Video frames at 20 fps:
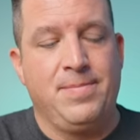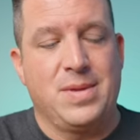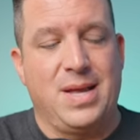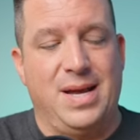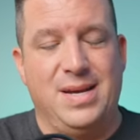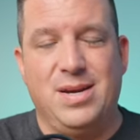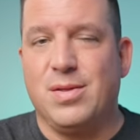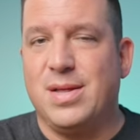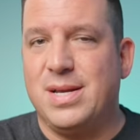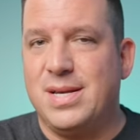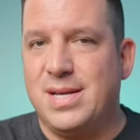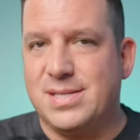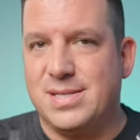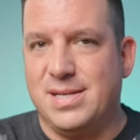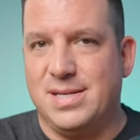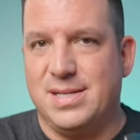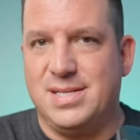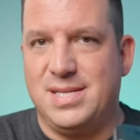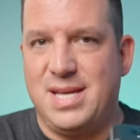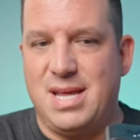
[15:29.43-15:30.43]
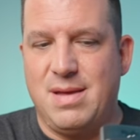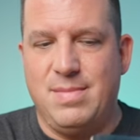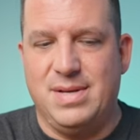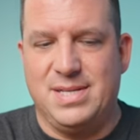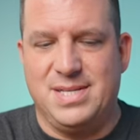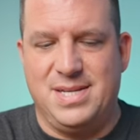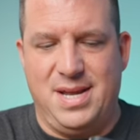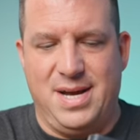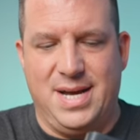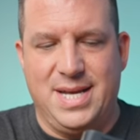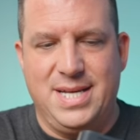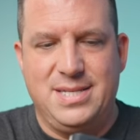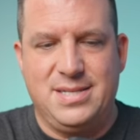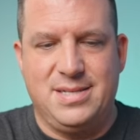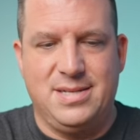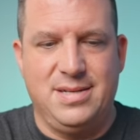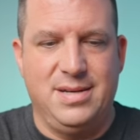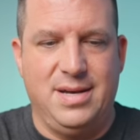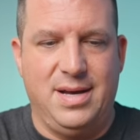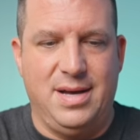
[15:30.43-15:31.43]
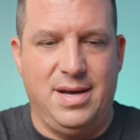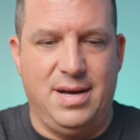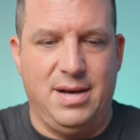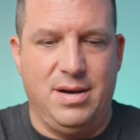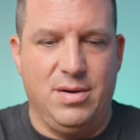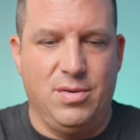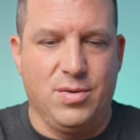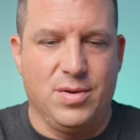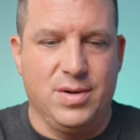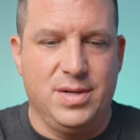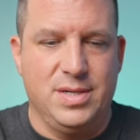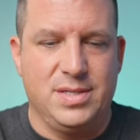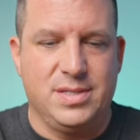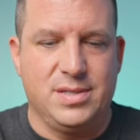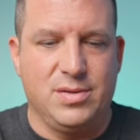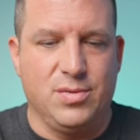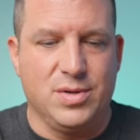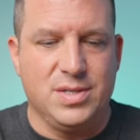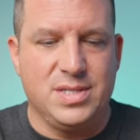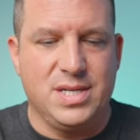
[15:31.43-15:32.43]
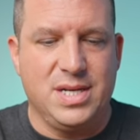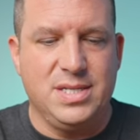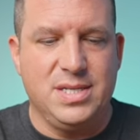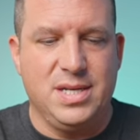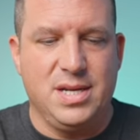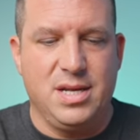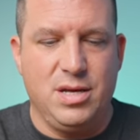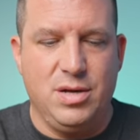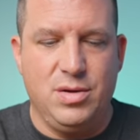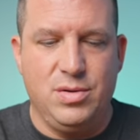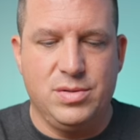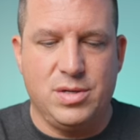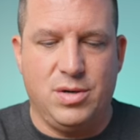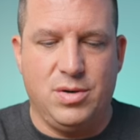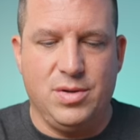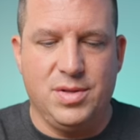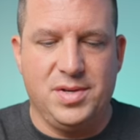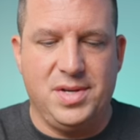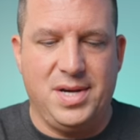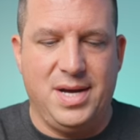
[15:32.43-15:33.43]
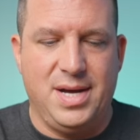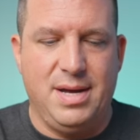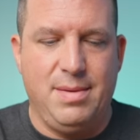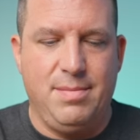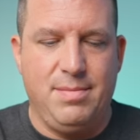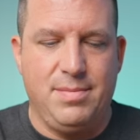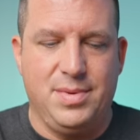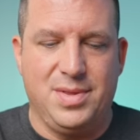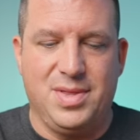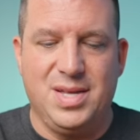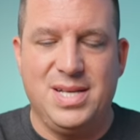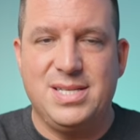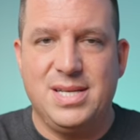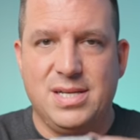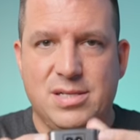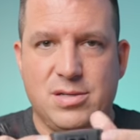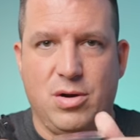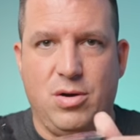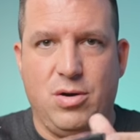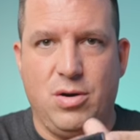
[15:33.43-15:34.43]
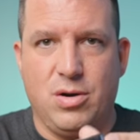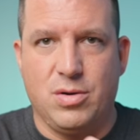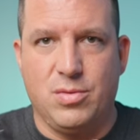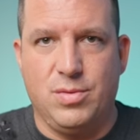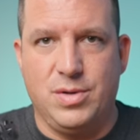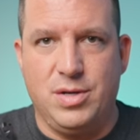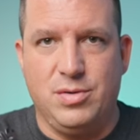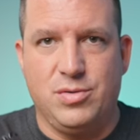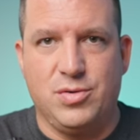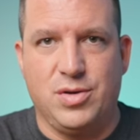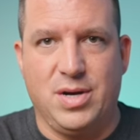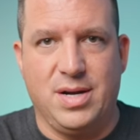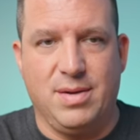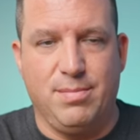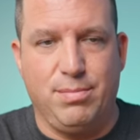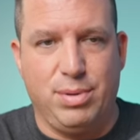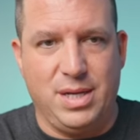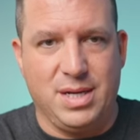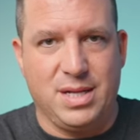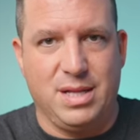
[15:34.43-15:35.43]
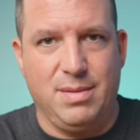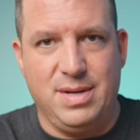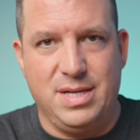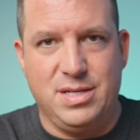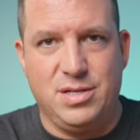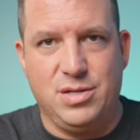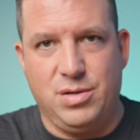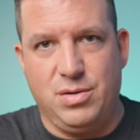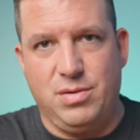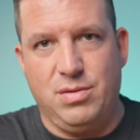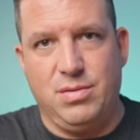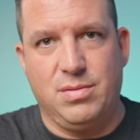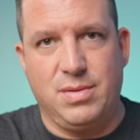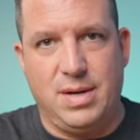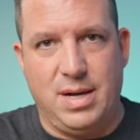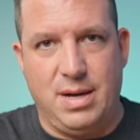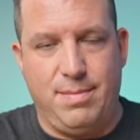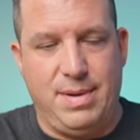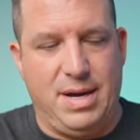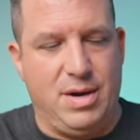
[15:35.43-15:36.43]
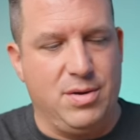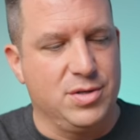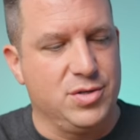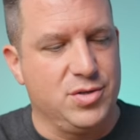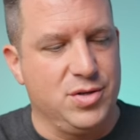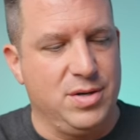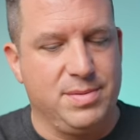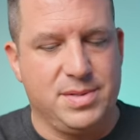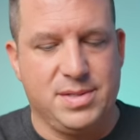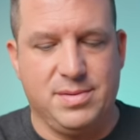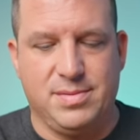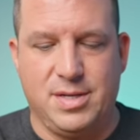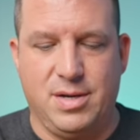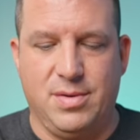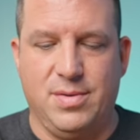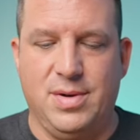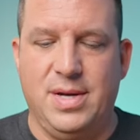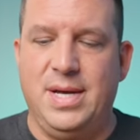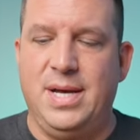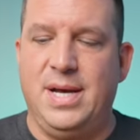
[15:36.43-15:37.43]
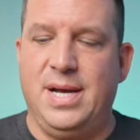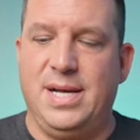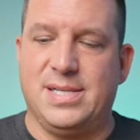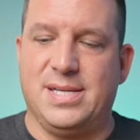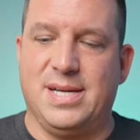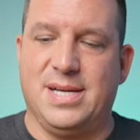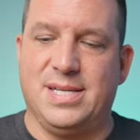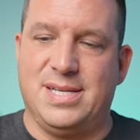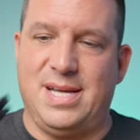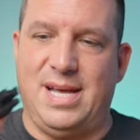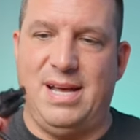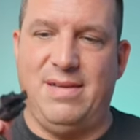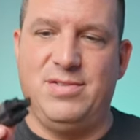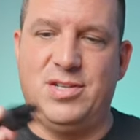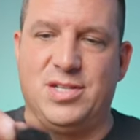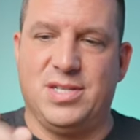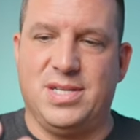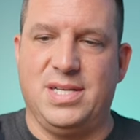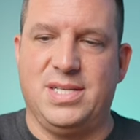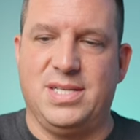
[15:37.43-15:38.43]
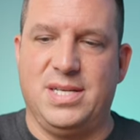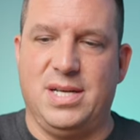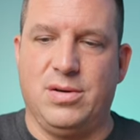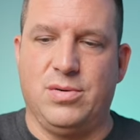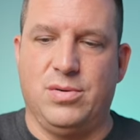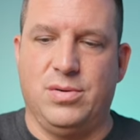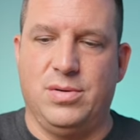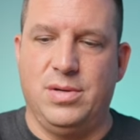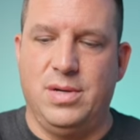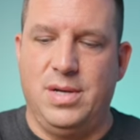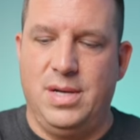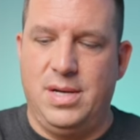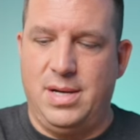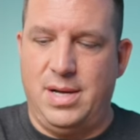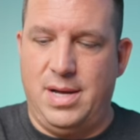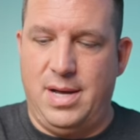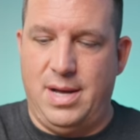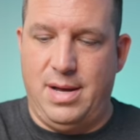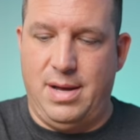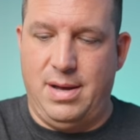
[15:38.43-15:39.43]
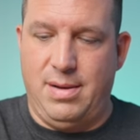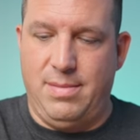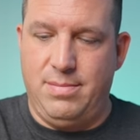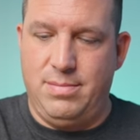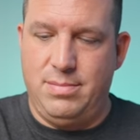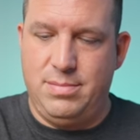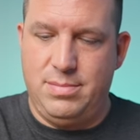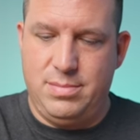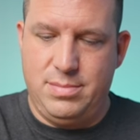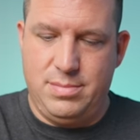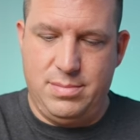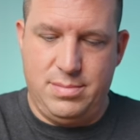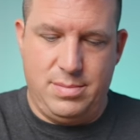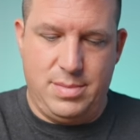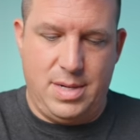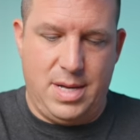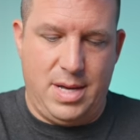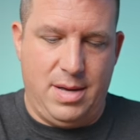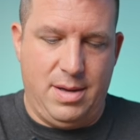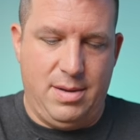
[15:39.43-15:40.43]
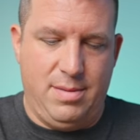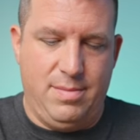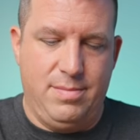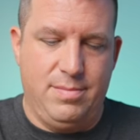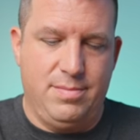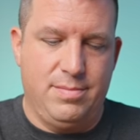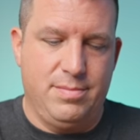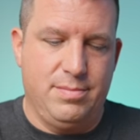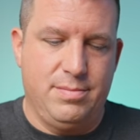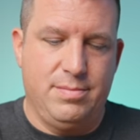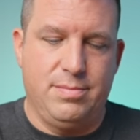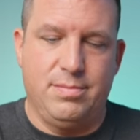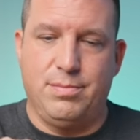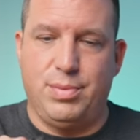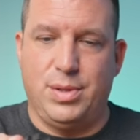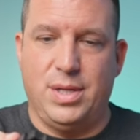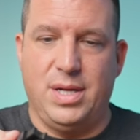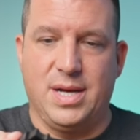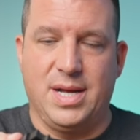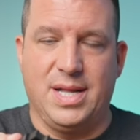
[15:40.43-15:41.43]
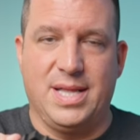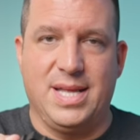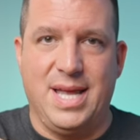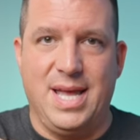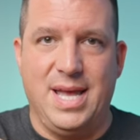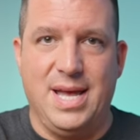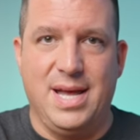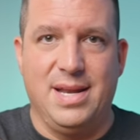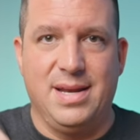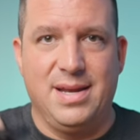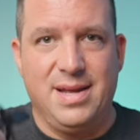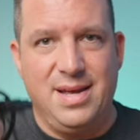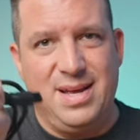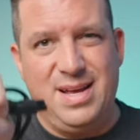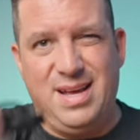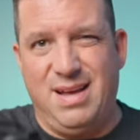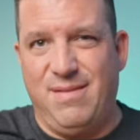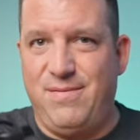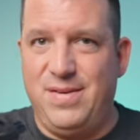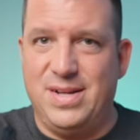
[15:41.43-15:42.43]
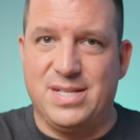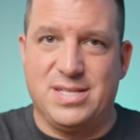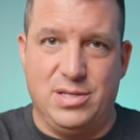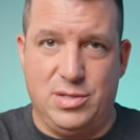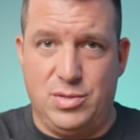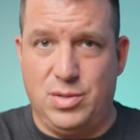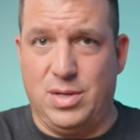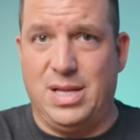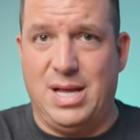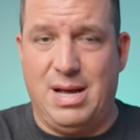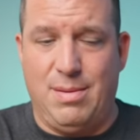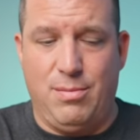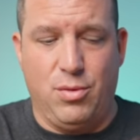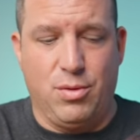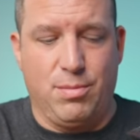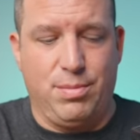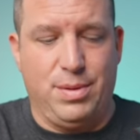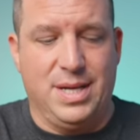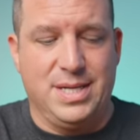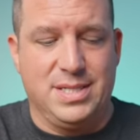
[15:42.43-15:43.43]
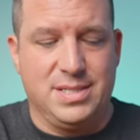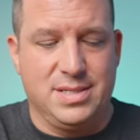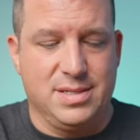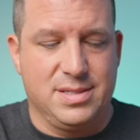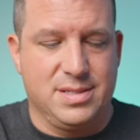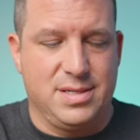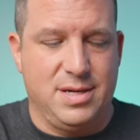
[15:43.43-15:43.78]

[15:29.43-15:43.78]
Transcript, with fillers: I know that doesn't seem as nice uh, or as or as easy to use all the time, but these things are hard when you try to plug them into uh, power strips. So it's nice to have just a single um, um, plug at the end. It fits into a lot more places.